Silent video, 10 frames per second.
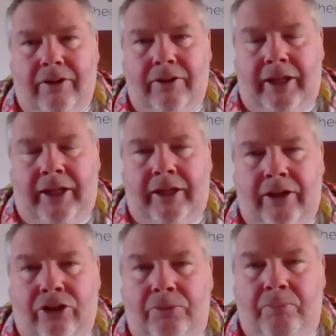the
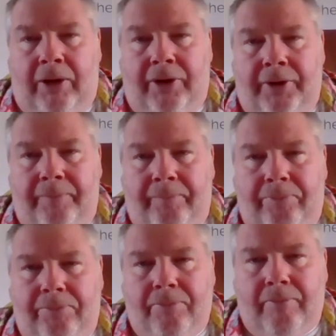gunpowder.
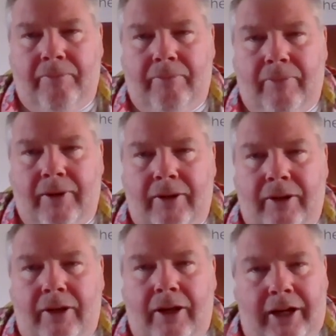
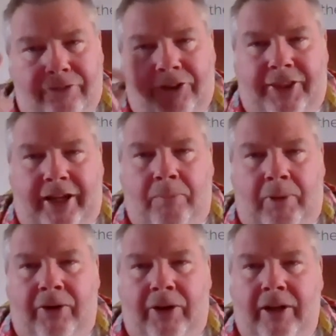And if you think
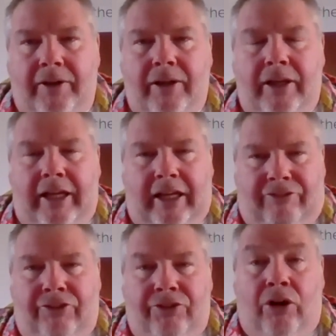about it, if
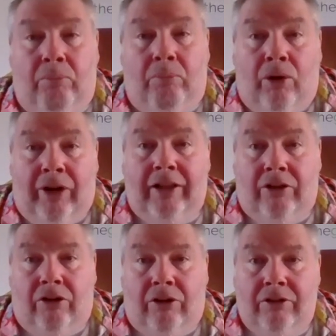you've got more
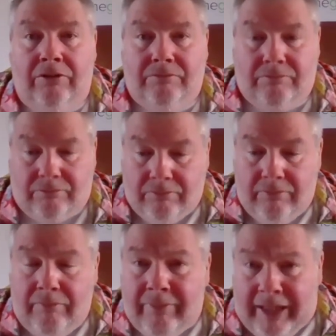alcohol,
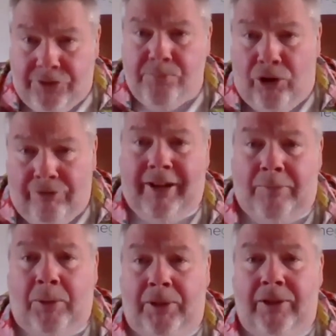it's more
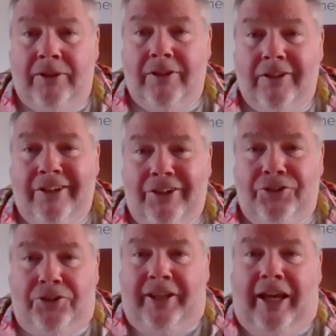flammable.
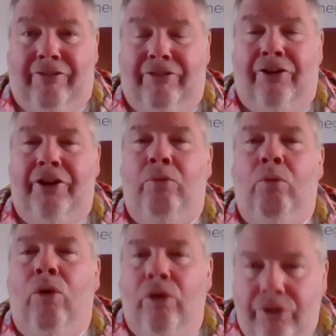So therefore, it
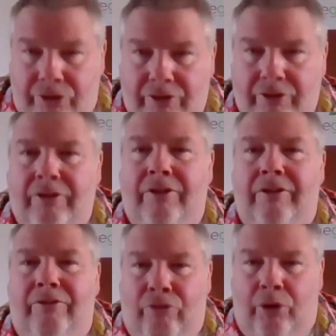won't
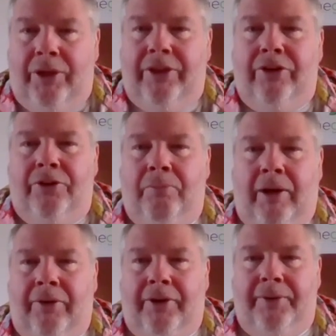ruin the
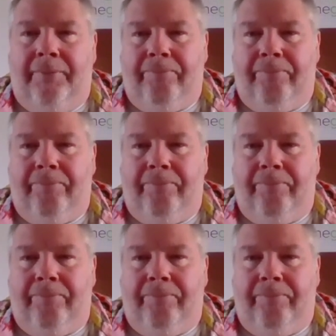gunpowder.